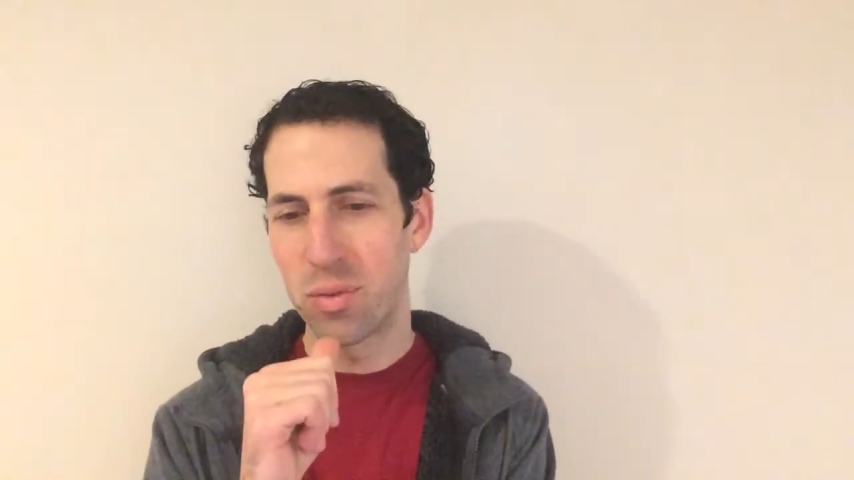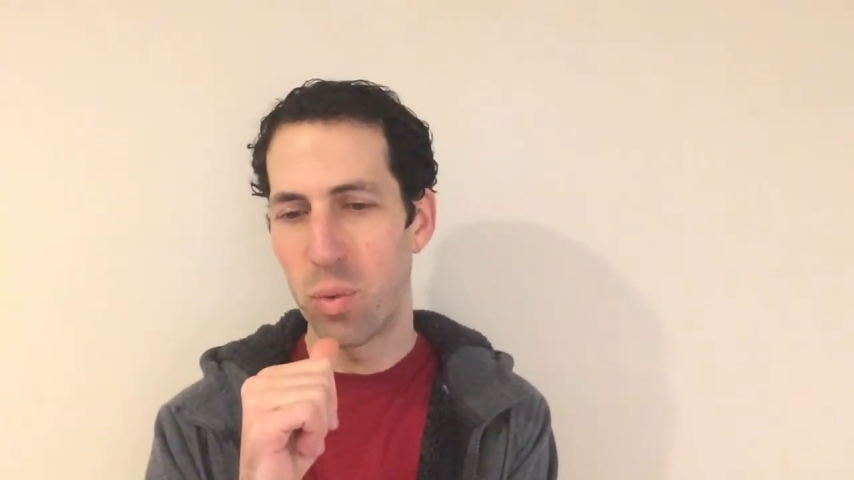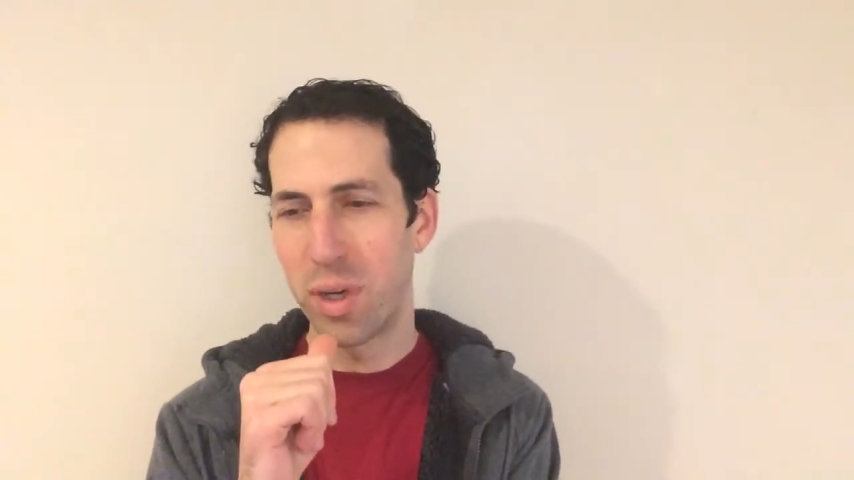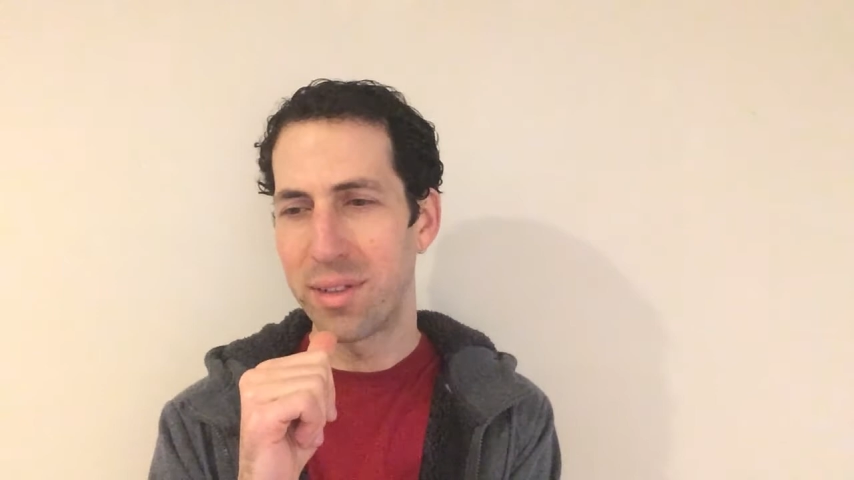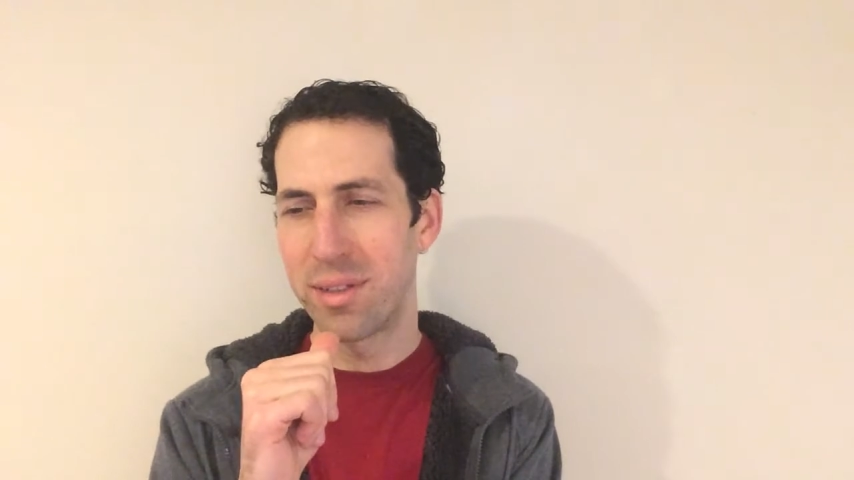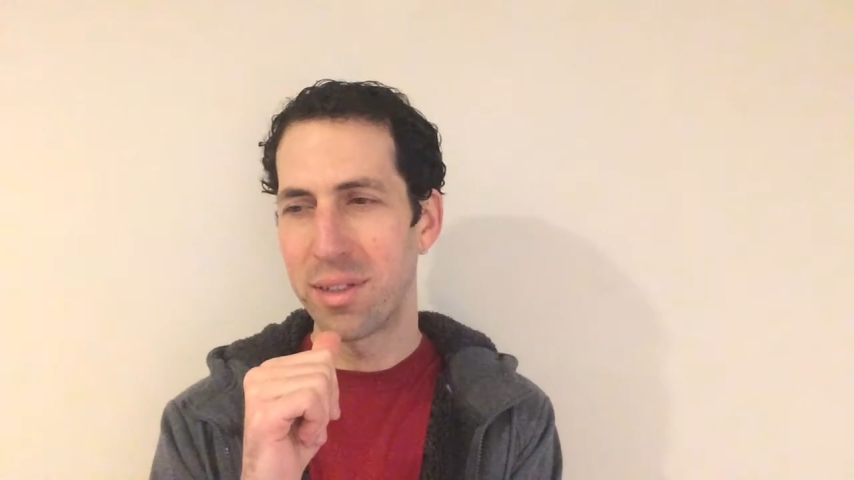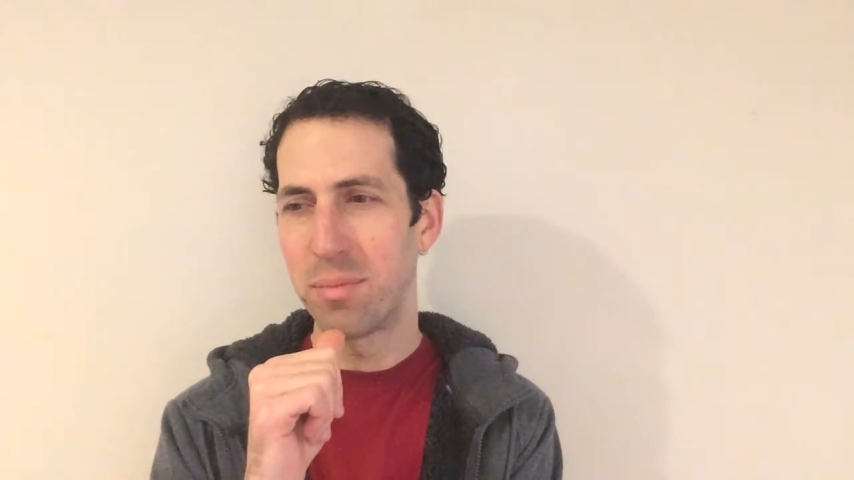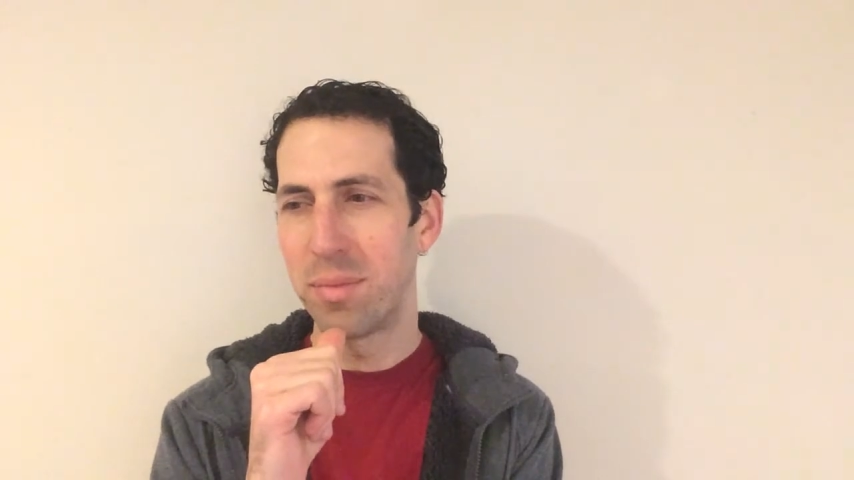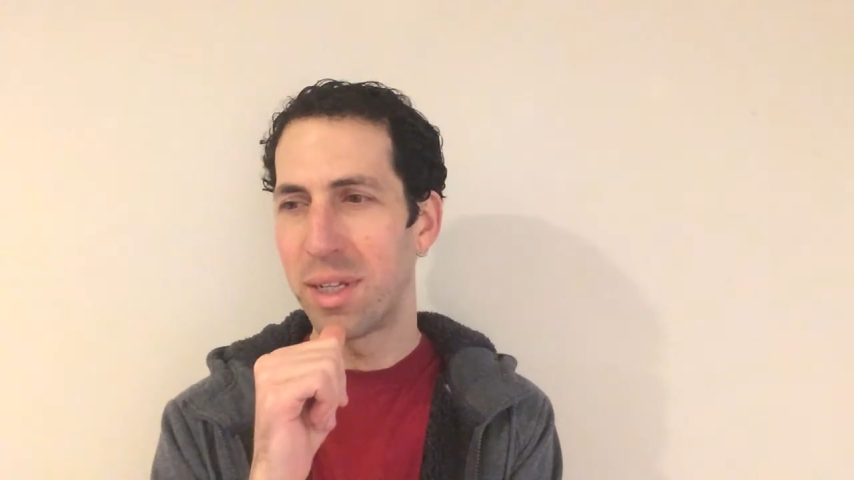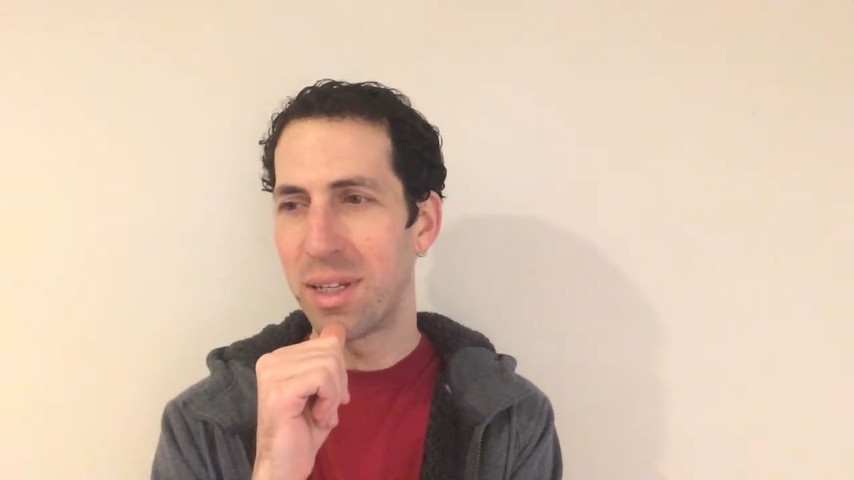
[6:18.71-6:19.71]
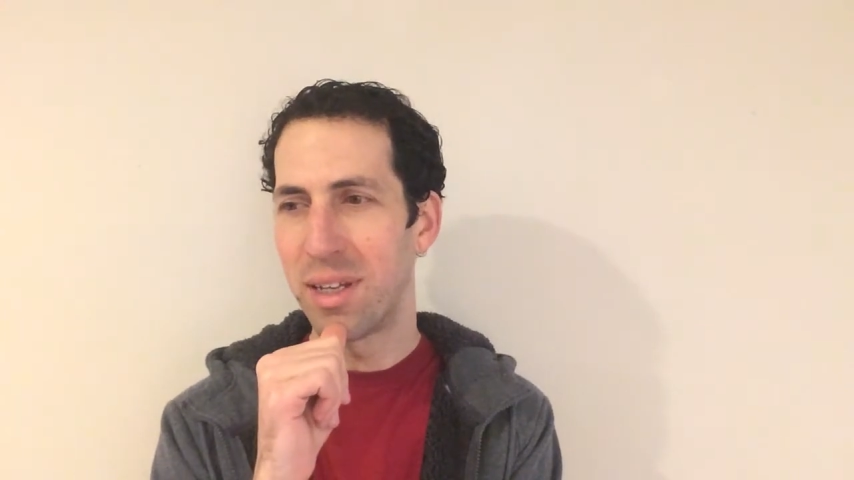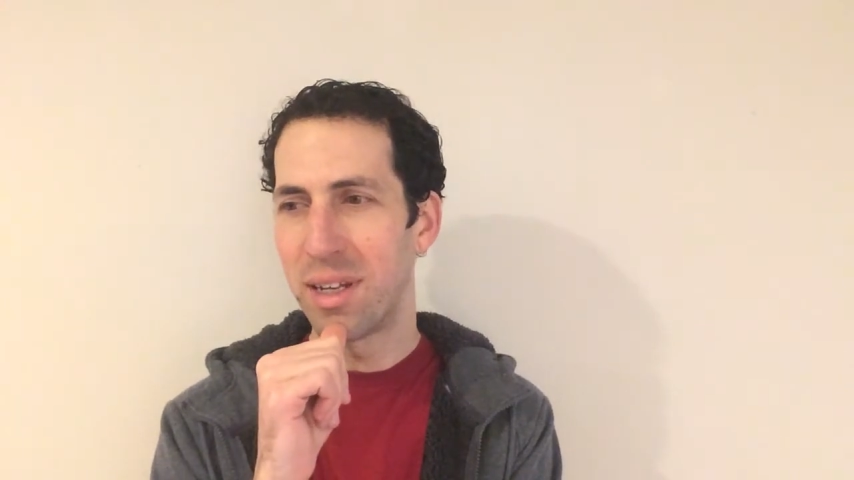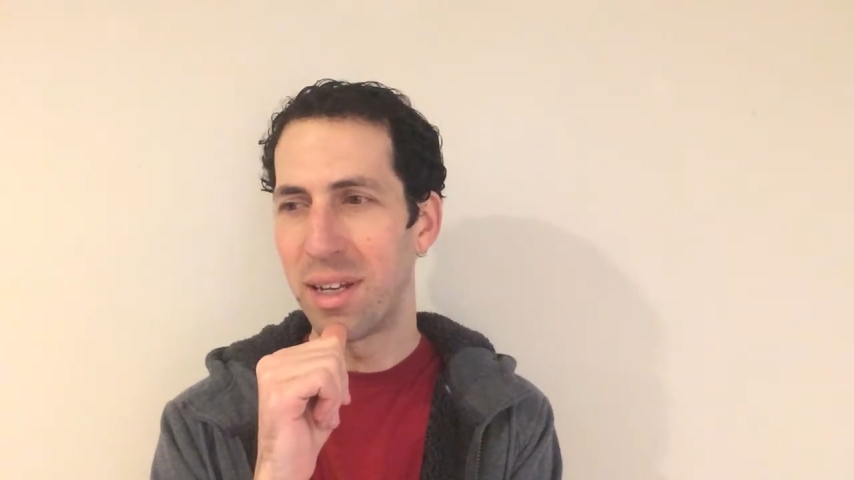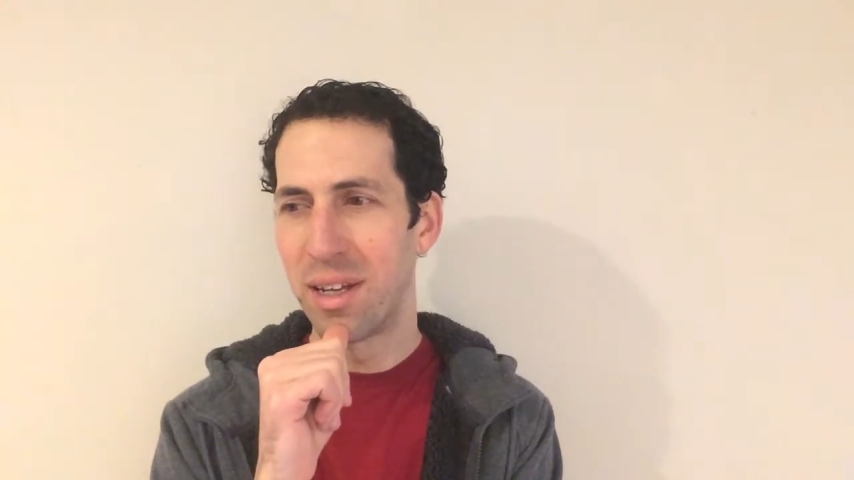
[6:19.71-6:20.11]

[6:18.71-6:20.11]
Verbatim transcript: What does this mean?